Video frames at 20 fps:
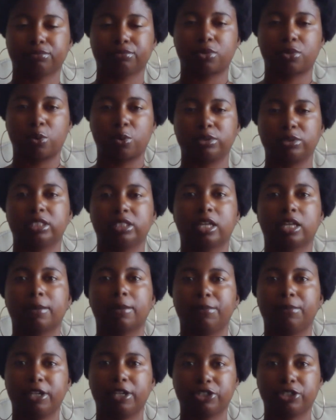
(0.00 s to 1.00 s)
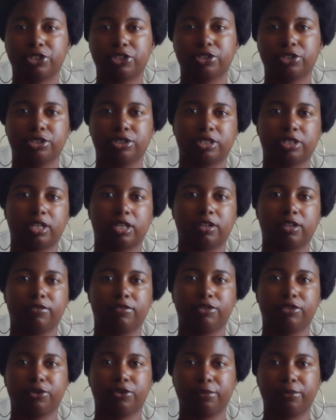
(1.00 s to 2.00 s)
posting up pictures
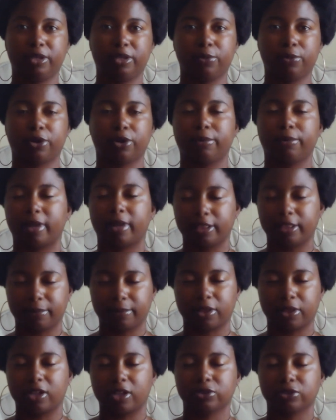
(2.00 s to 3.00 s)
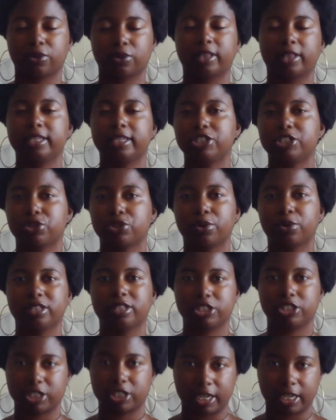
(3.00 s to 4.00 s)
of, me wearing my lip gloss, or at least showing
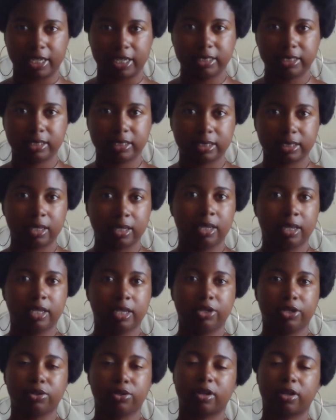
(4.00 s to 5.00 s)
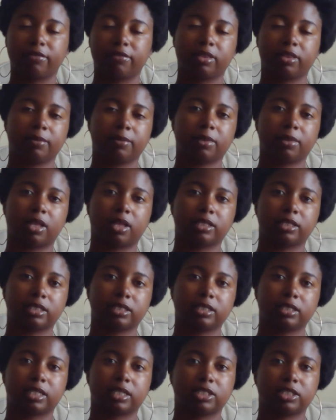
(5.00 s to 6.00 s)
the shades, of the lip
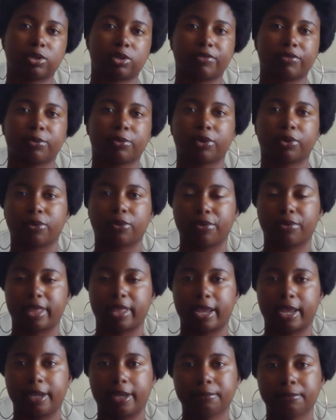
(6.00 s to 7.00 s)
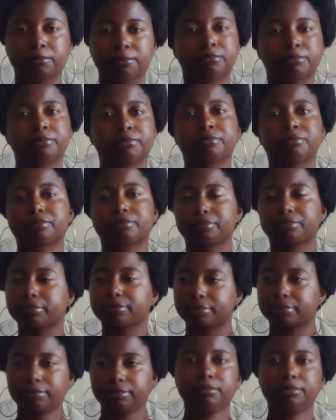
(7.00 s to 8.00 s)
glosses. I still have to work on that.
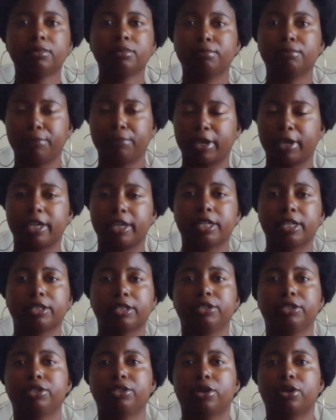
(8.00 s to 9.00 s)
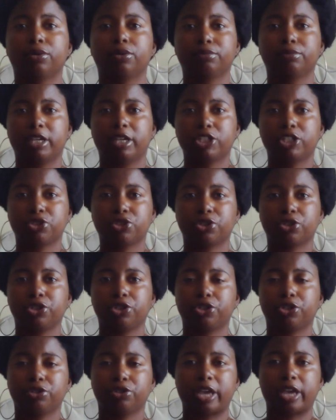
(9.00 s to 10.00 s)
But, make sure
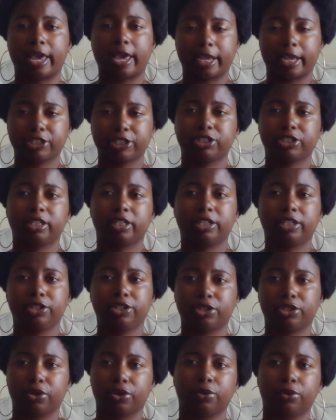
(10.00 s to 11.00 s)
you're actually,